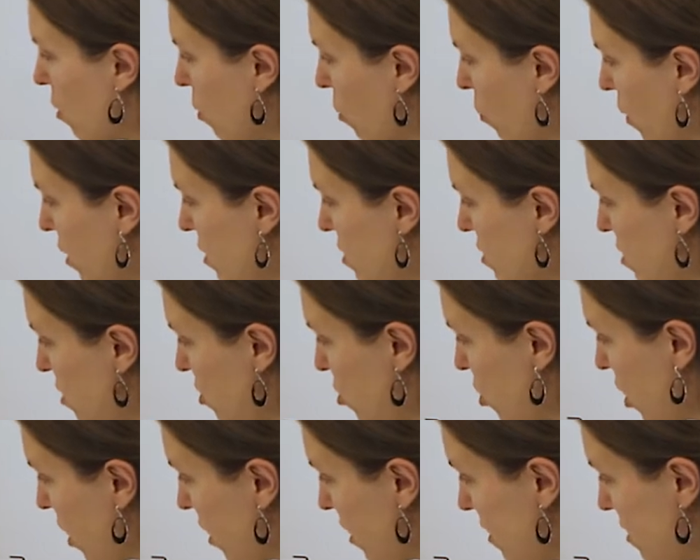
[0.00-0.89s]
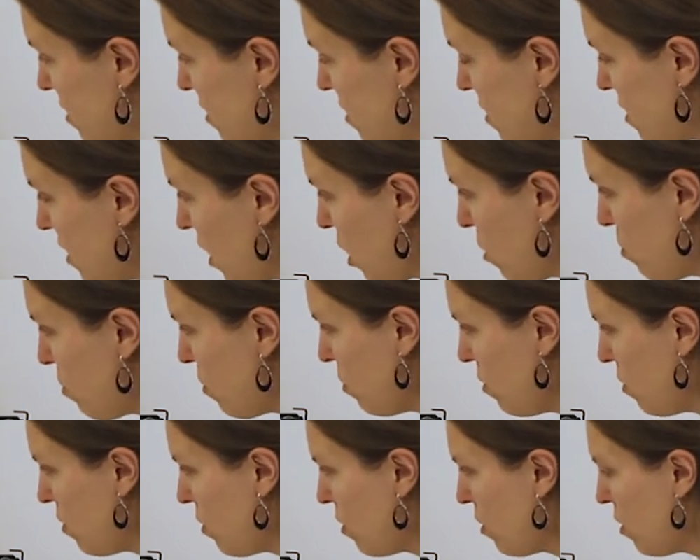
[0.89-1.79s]
Once the jet is
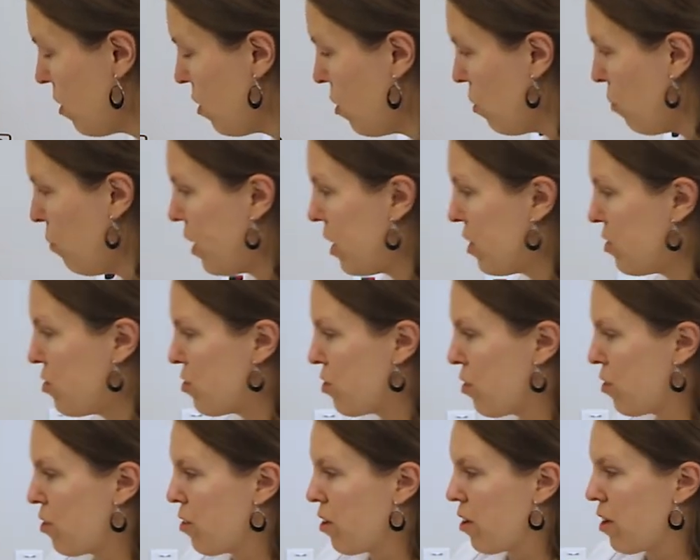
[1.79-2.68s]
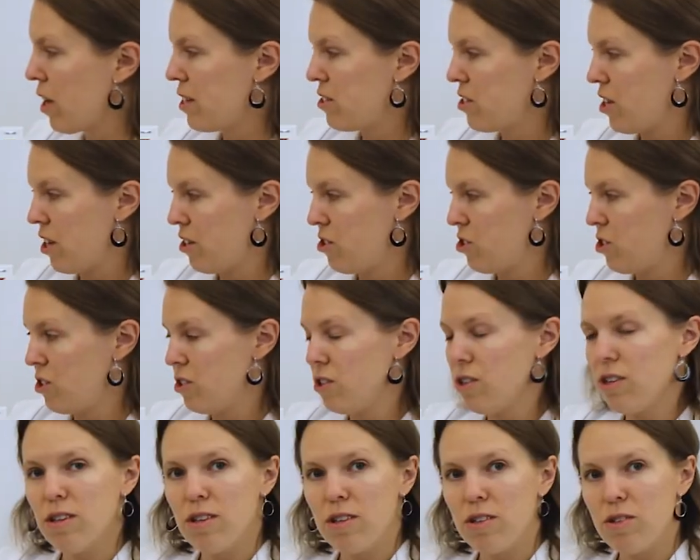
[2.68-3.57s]
stable, we can turn our attention
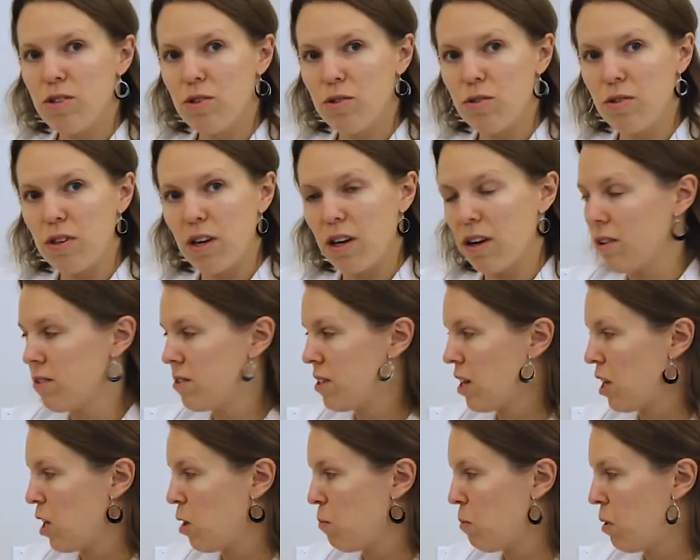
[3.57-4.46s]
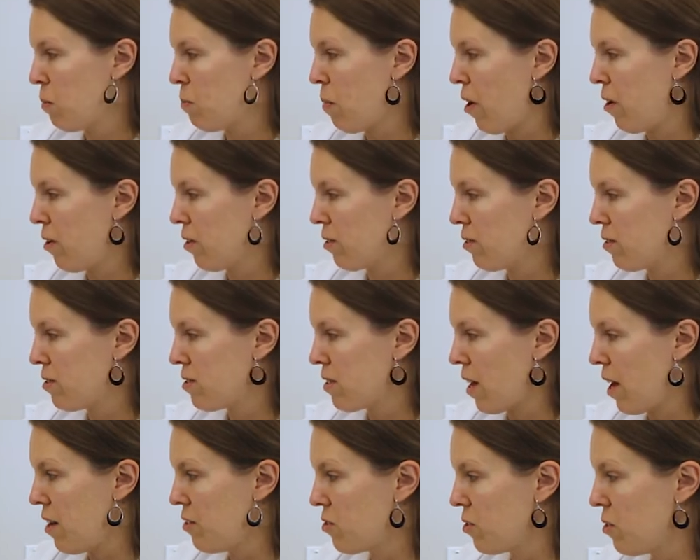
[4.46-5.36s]
to the aerodynamic particle
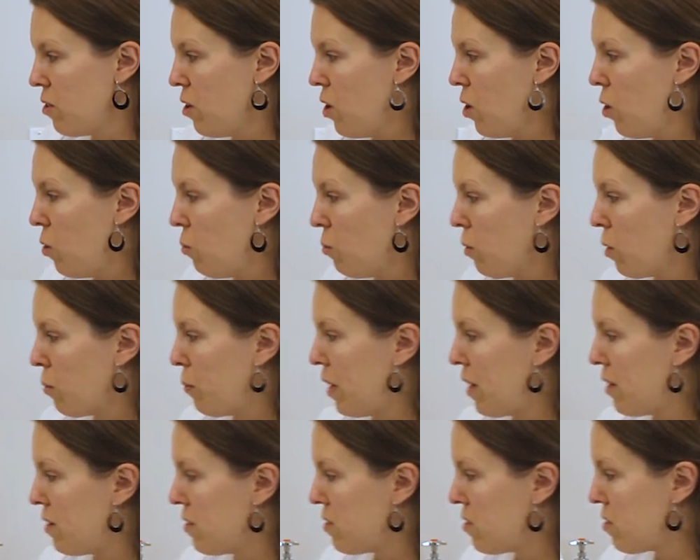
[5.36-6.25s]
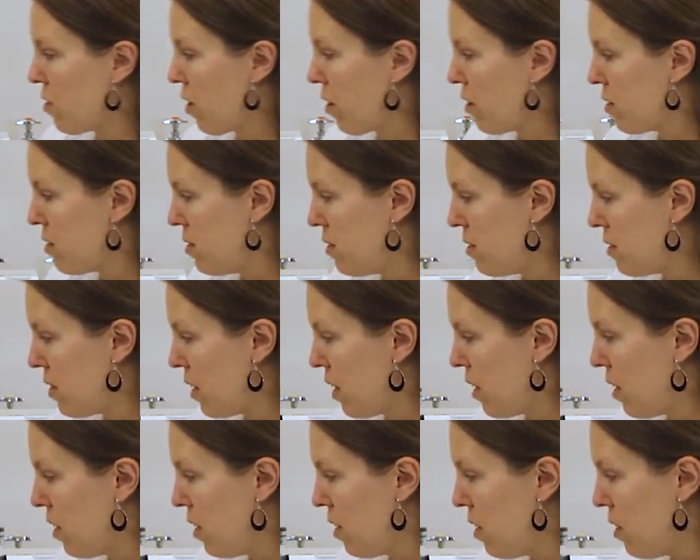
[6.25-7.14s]
sizer where we can start to
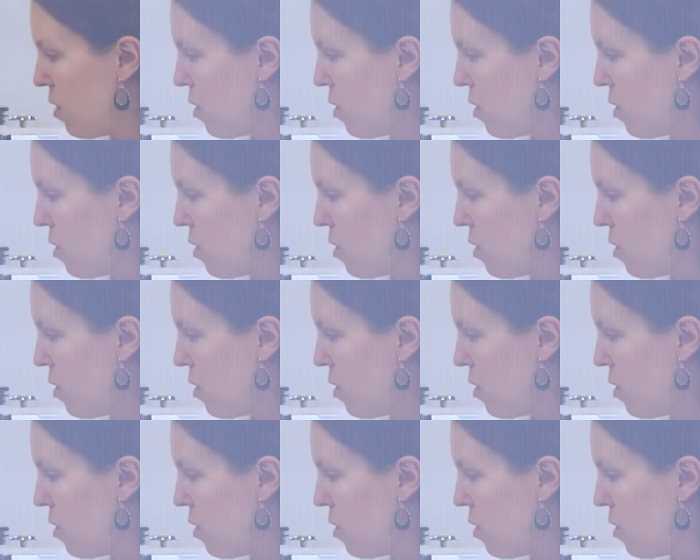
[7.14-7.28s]
see